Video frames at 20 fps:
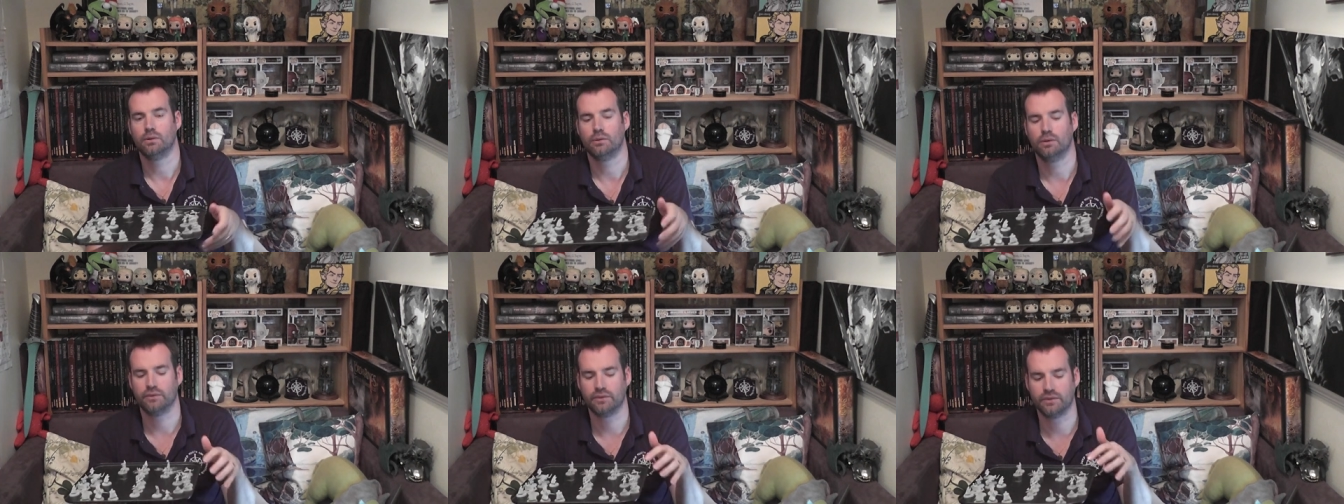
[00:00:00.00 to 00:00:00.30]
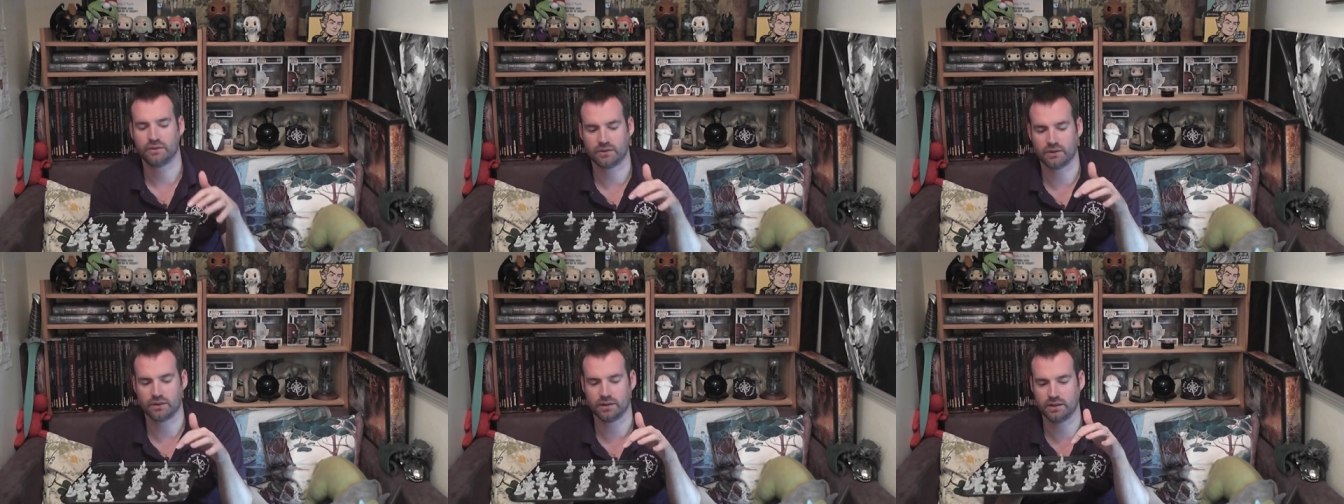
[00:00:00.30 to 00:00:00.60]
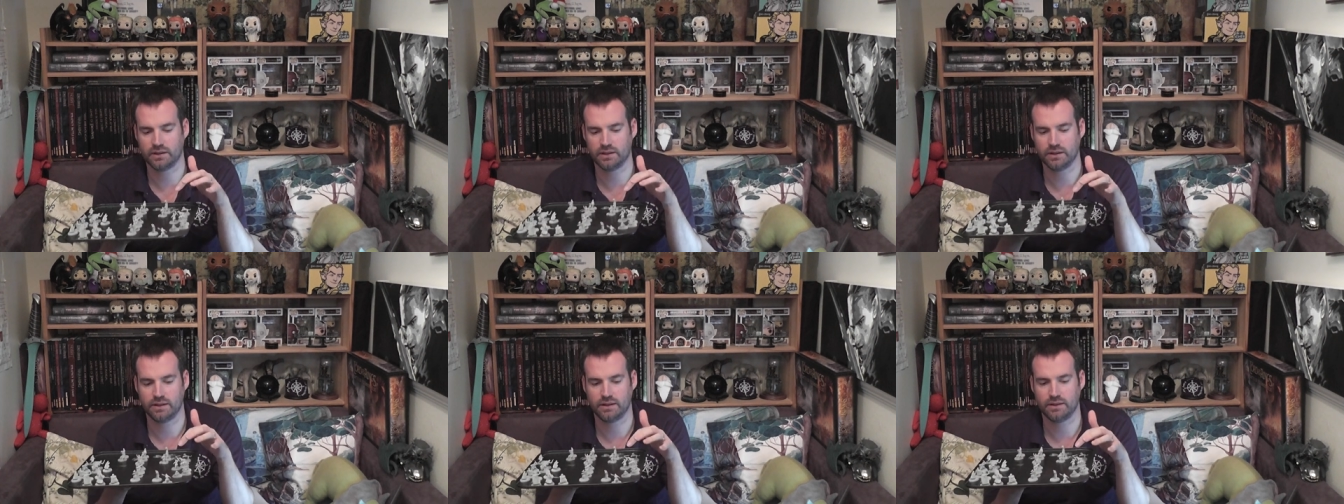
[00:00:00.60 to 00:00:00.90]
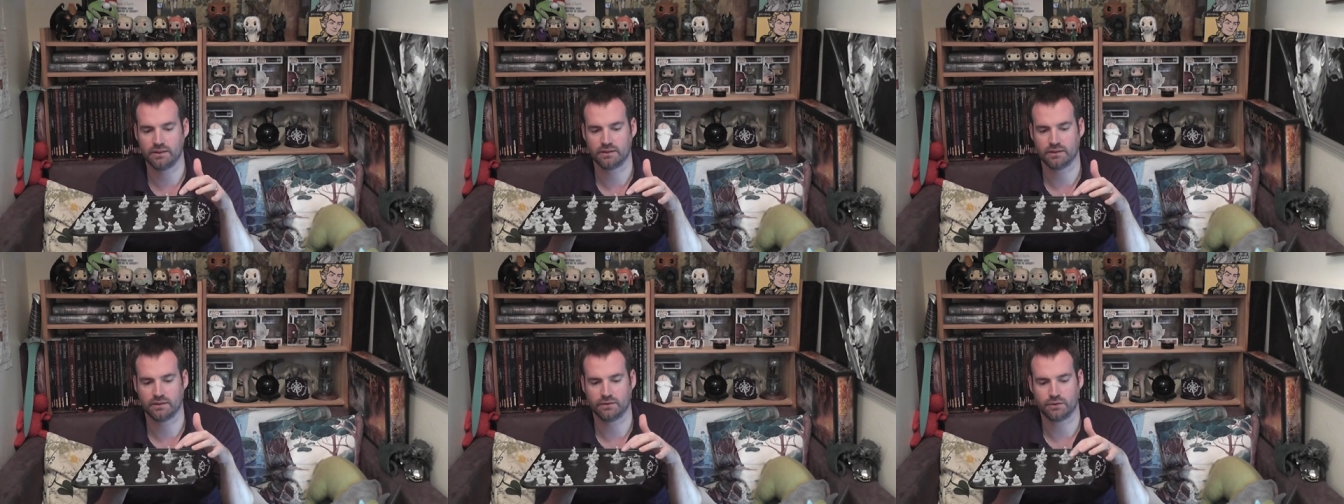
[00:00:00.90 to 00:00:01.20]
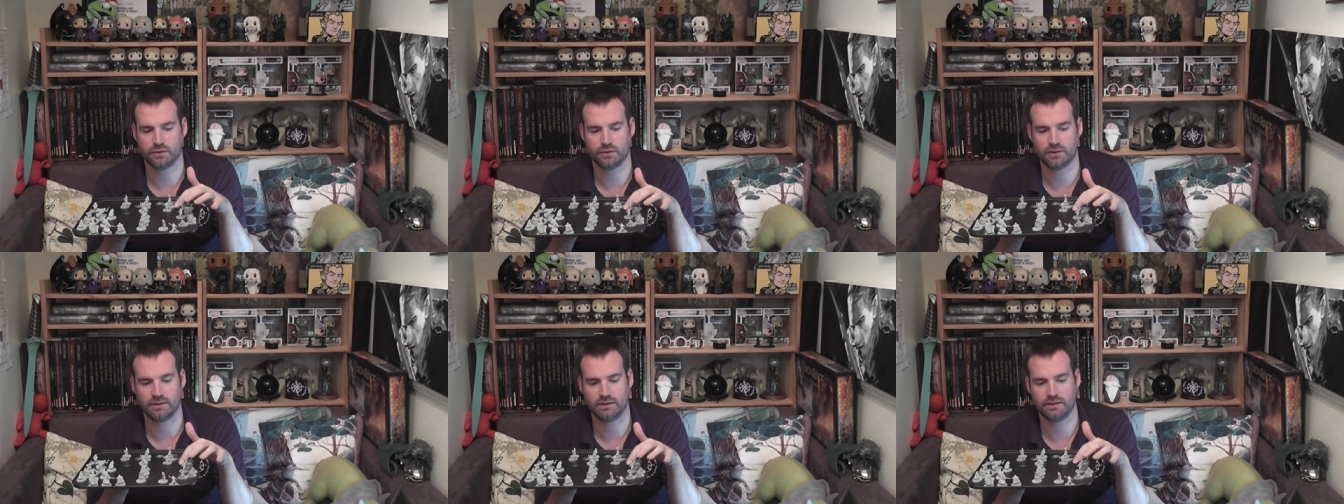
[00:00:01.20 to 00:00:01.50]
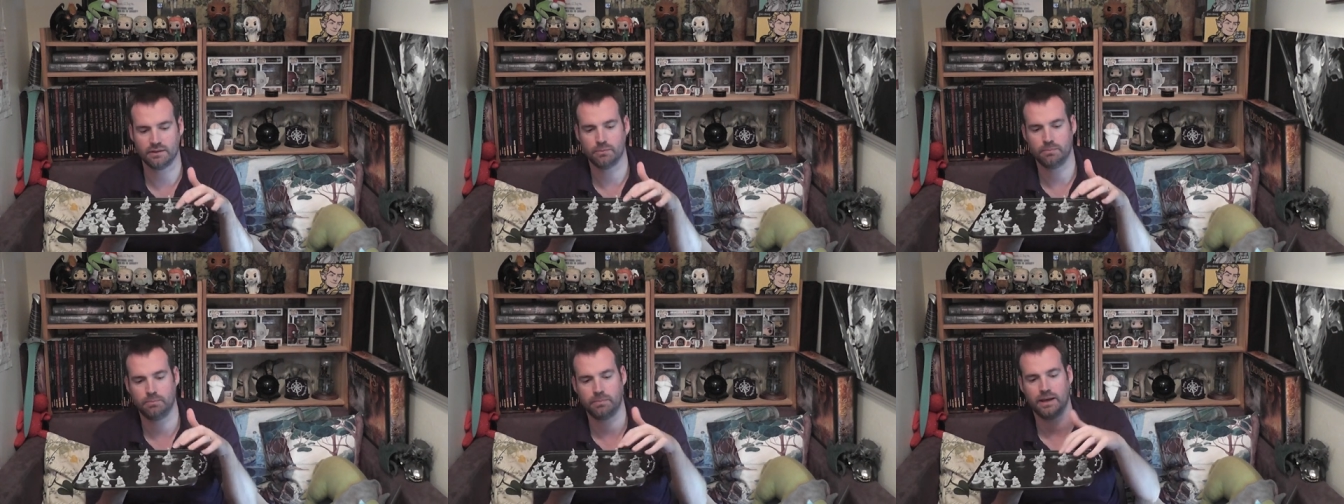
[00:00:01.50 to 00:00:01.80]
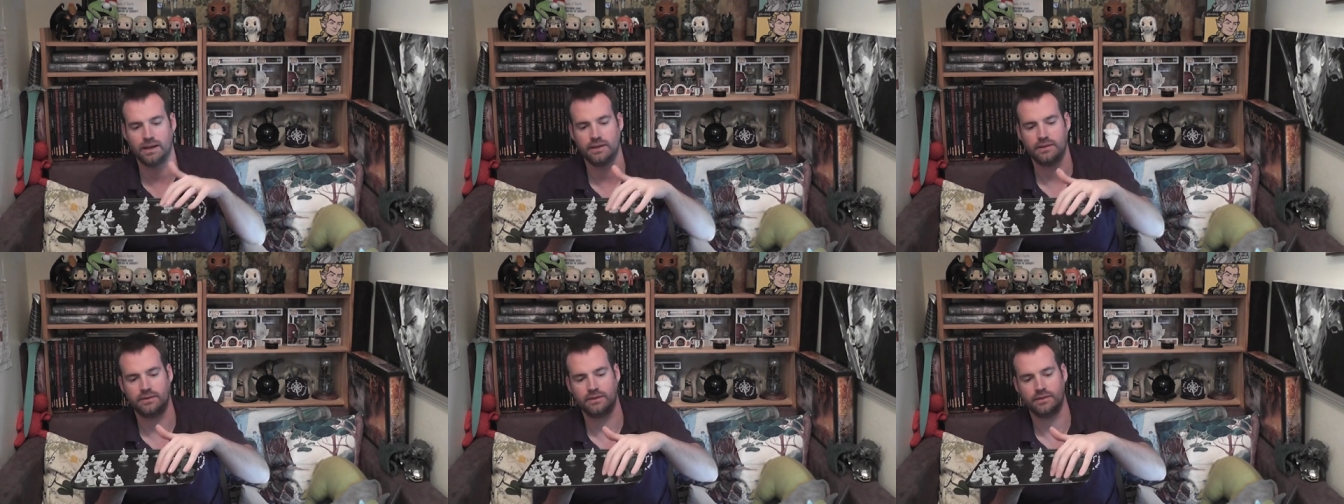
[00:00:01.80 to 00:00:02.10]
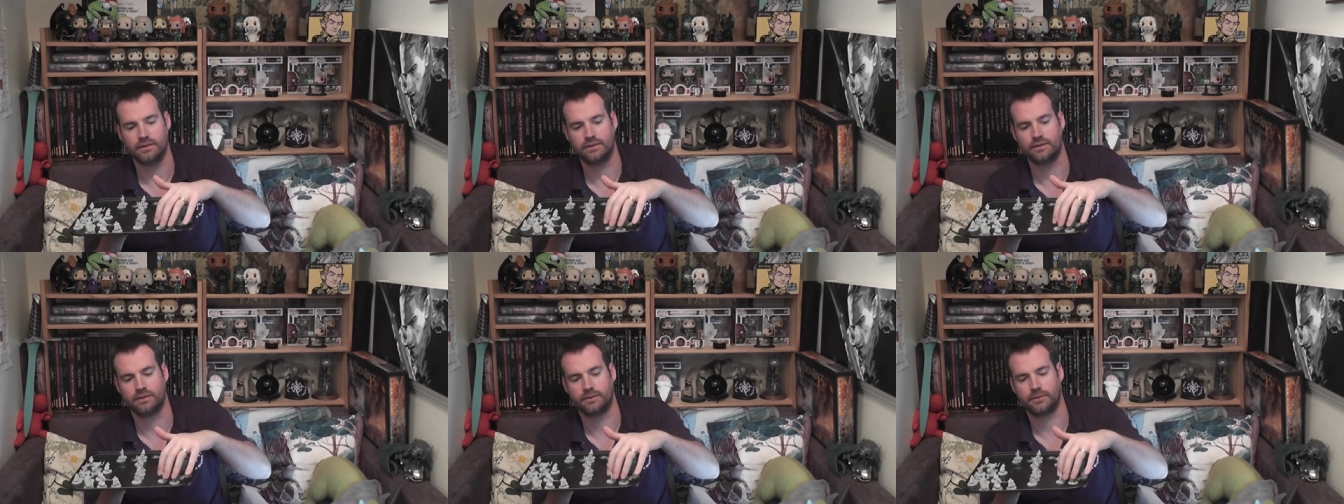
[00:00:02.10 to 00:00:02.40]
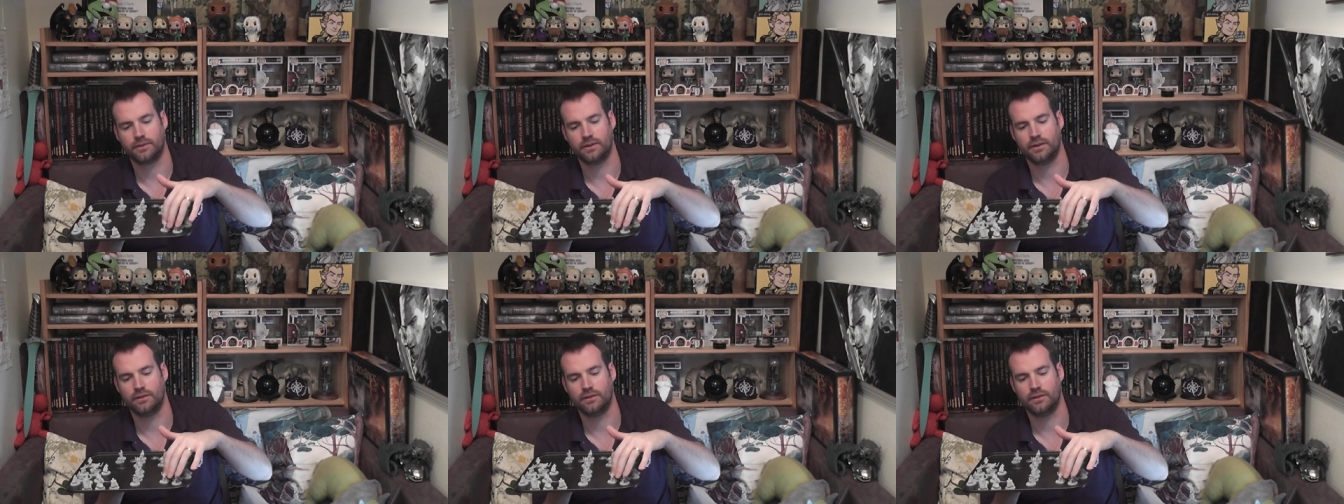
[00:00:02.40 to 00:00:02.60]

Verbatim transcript: what I've decided is I've got these little batches,